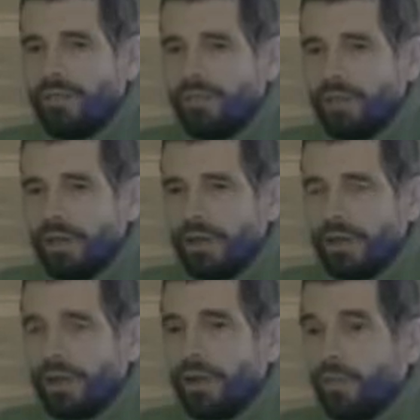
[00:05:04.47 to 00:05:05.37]
you repeat
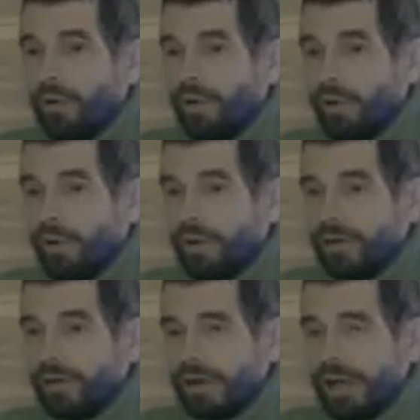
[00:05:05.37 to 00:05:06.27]
it. When you don't
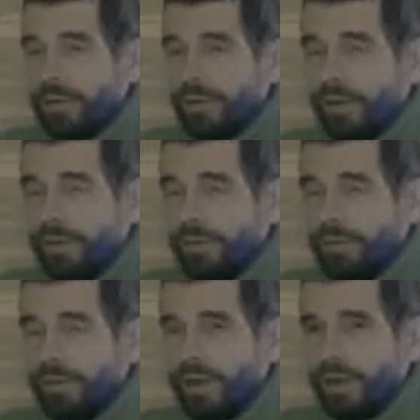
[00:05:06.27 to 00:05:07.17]
understand, when
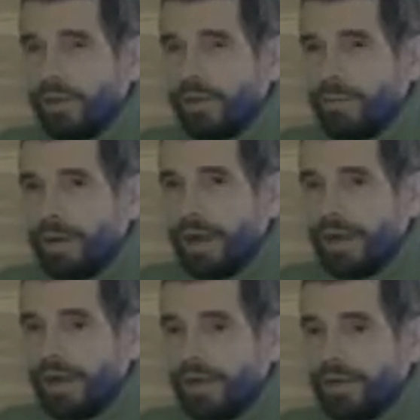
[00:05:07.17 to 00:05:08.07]
there is an
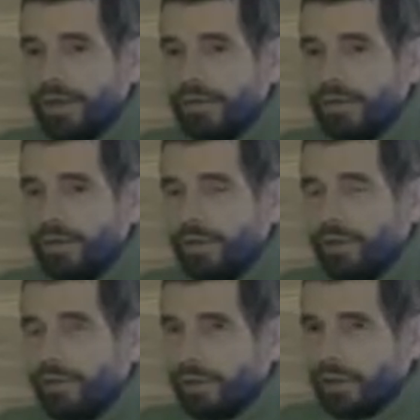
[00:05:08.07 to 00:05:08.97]
apparent contradiction,
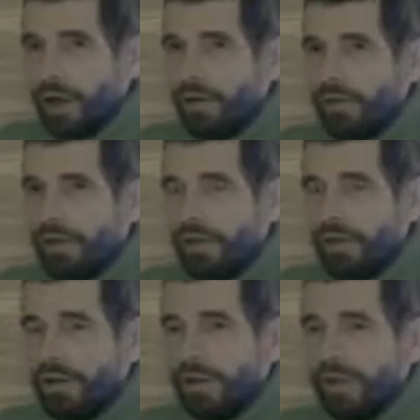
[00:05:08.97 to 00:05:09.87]
you resolve it.
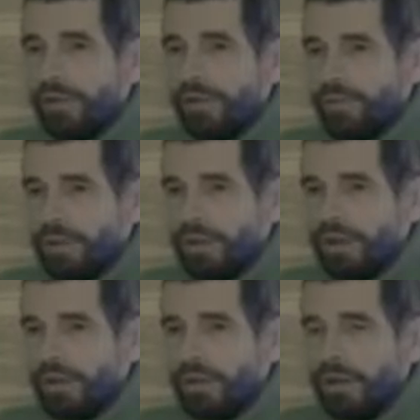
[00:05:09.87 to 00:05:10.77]
then you repeat
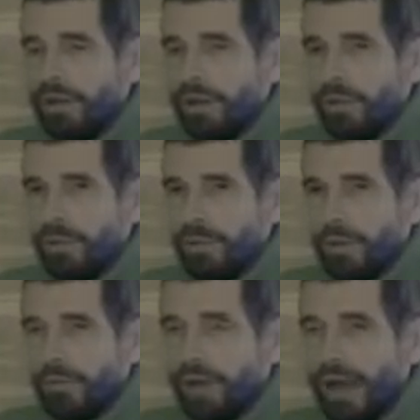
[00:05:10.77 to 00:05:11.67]
it, and when
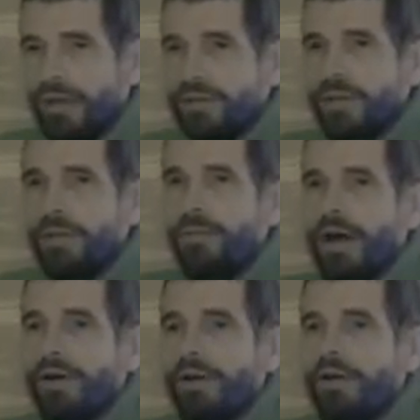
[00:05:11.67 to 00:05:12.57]
people ask you
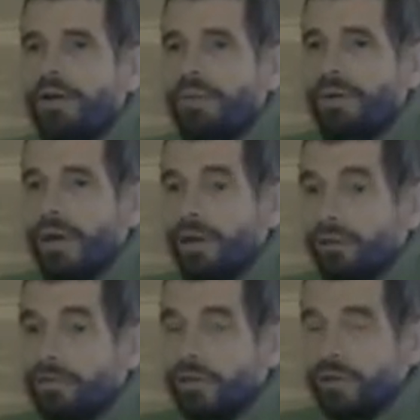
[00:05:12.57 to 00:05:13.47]
about it,
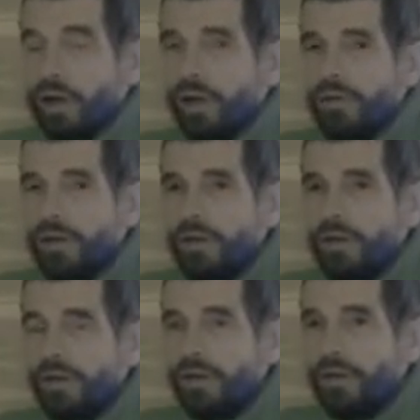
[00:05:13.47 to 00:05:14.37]
because you've resolved it,
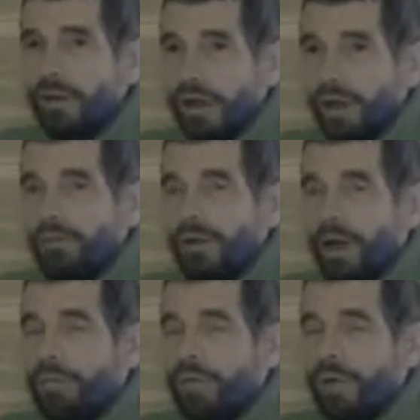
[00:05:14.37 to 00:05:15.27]
you can help to
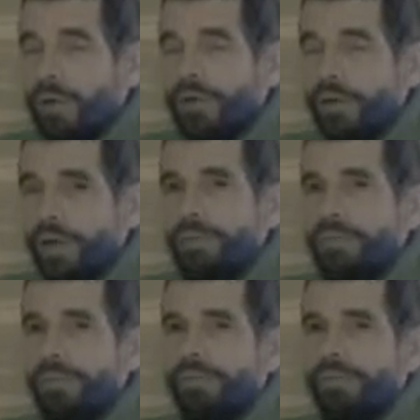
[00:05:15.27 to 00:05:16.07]
unbewilder them